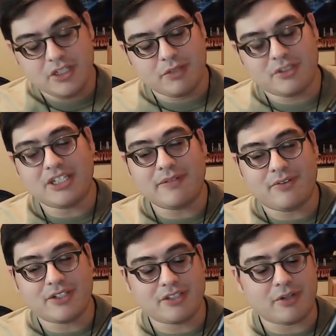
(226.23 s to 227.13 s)
The
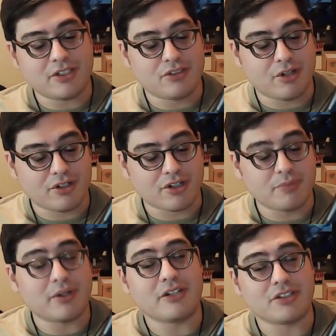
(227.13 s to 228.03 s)
receiver is a lot stronger,
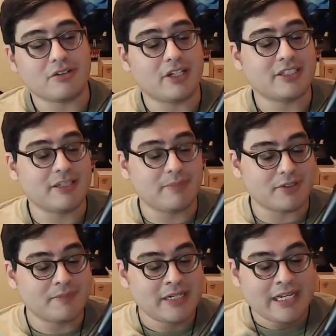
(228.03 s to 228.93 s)
but also a lot
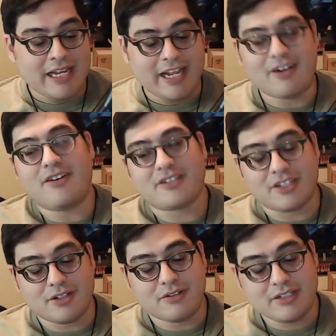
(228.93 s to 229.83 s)
simpler. And
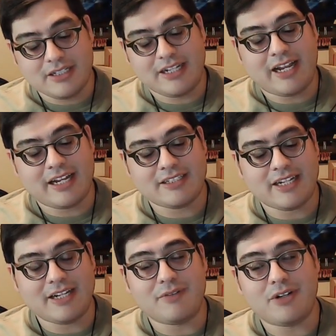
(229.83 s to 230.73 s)
also, it has
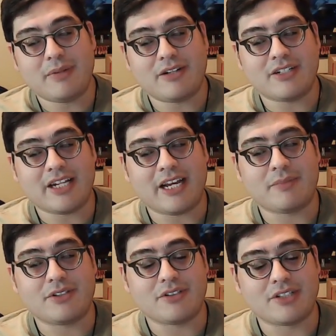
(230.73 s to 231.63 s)
a rear-mounted
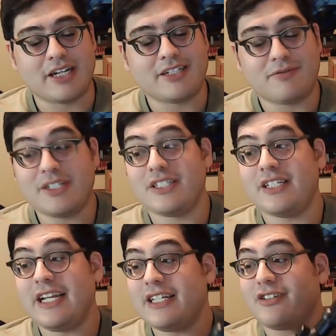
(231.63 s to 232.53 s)
aperture sight, which
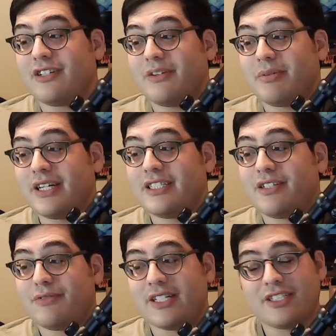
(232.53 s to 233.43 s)
is easily
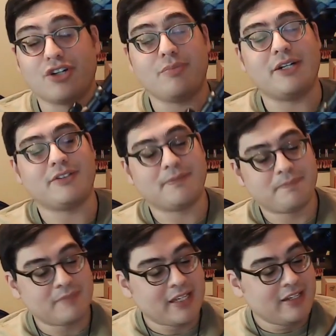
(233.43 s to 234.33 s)
replaced with a scope mount.
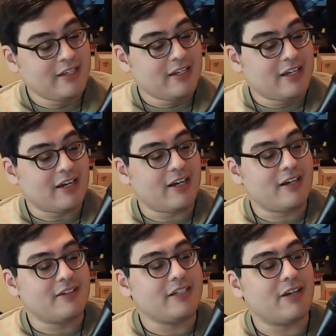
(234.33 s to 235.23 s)

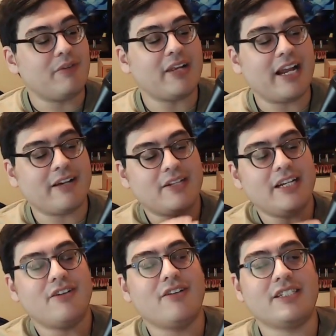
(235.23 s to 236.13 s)
Now, what we have
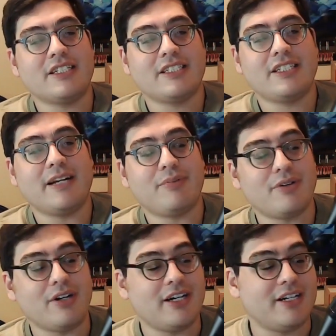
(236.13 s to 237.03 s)
here is an
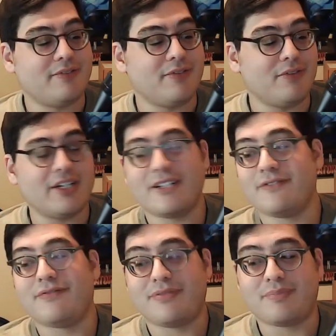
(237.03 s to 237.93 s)
example of one
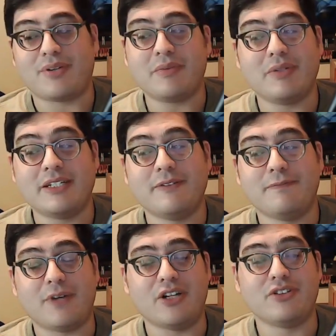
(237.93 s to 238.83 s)
of probably
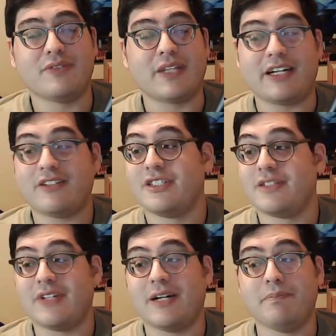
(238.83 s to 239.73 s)
hundreds of thousands,
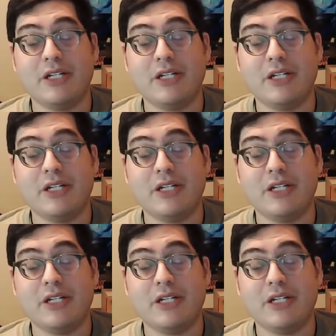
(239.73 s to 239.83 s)
if not